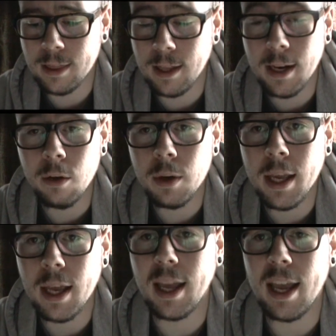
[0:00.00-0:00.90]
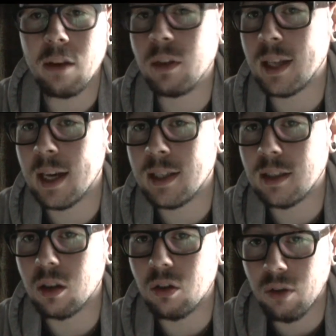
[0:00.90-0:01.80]
the little kid
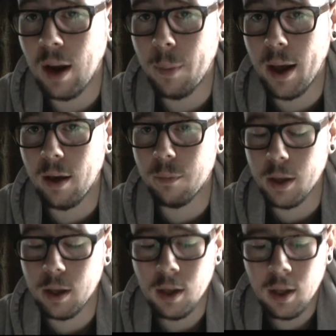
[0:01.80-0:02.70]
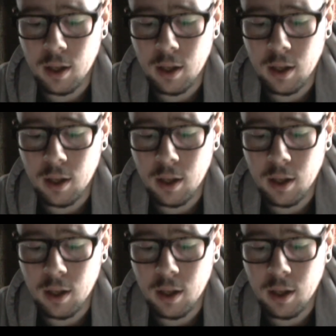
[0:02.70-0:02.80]
irritated the crap out of me.